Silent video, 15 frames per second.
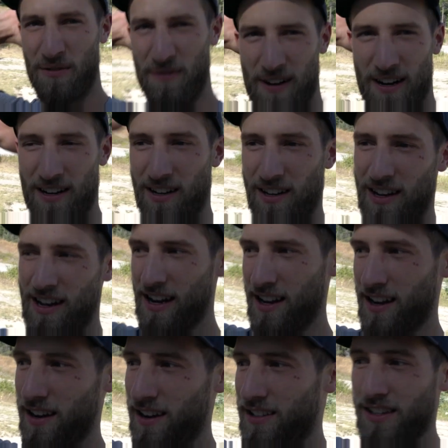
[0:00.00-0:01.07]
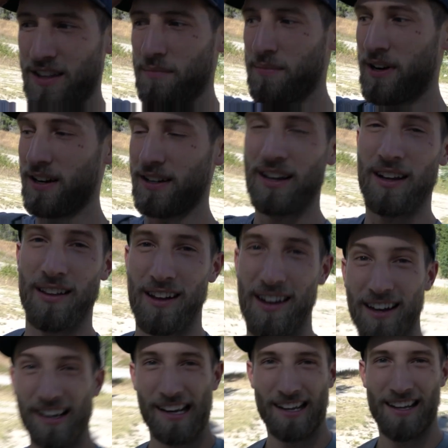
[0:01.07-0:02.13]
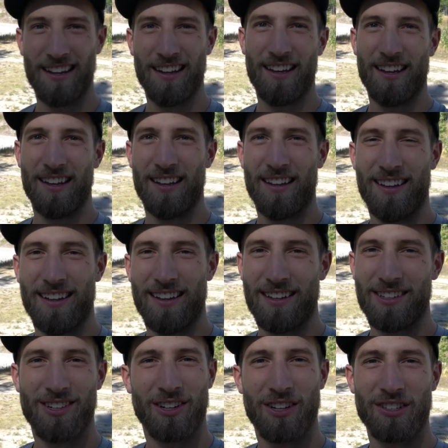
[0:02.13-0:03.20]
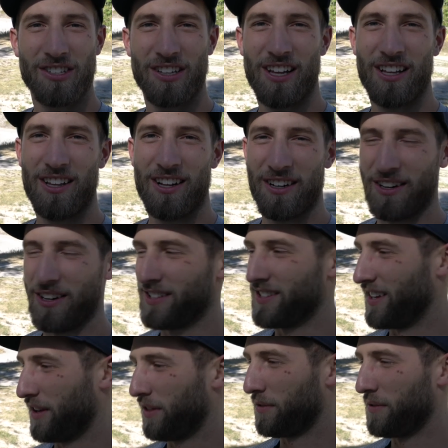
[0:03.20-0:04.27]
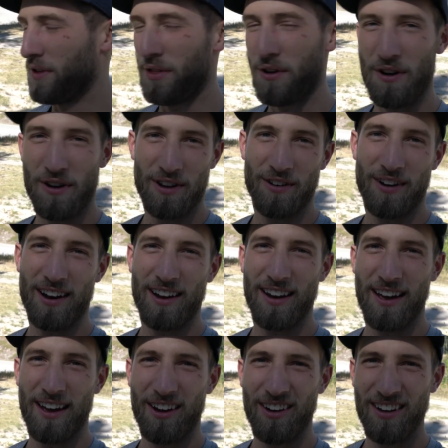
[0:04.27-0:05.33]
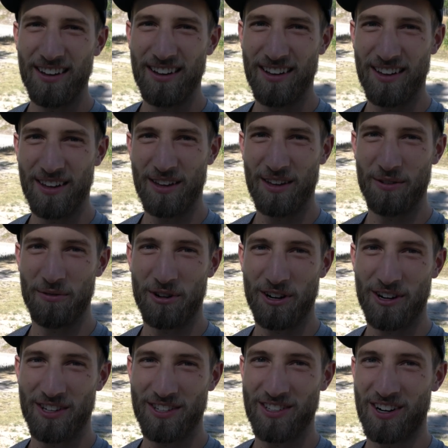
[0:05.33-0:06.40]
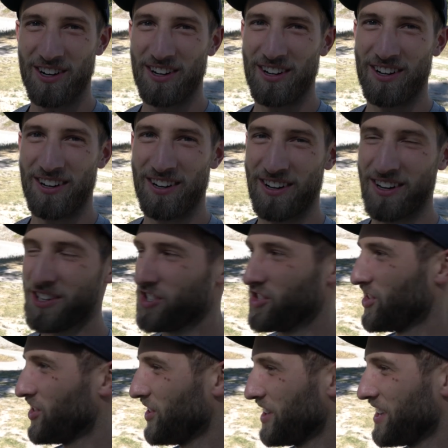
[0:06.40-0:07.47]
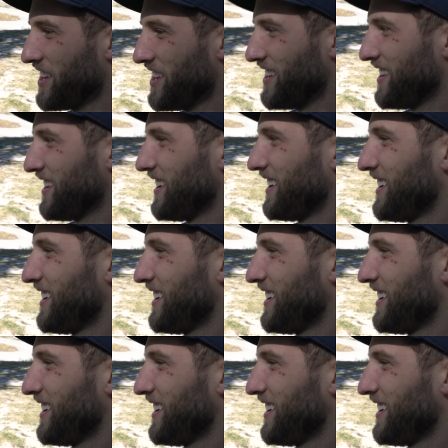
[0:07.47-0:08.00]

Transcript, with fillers: we finally got here to the parking lot. It took us a lot longer, it's like 3.30 right now. And we're gonna start on our journey.